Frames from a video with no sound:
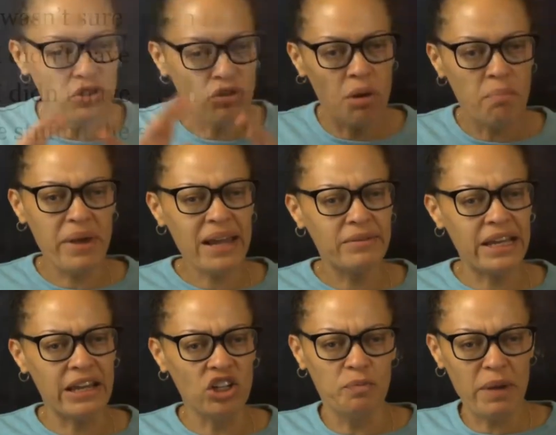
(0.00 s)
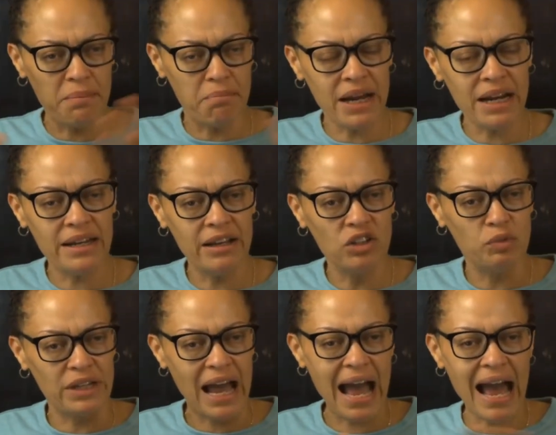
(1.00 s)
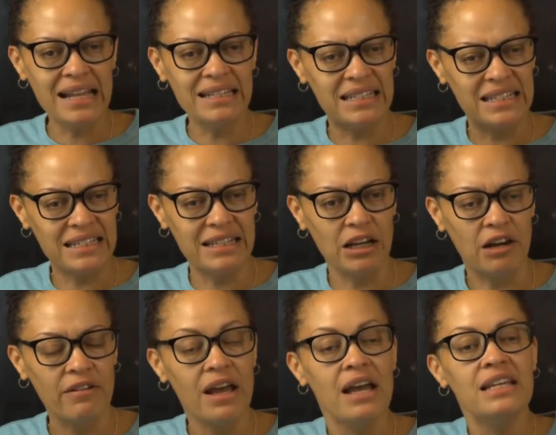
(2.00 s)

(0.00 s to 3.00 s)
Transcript: doing big deals, big money deals with Heinz's and stuff.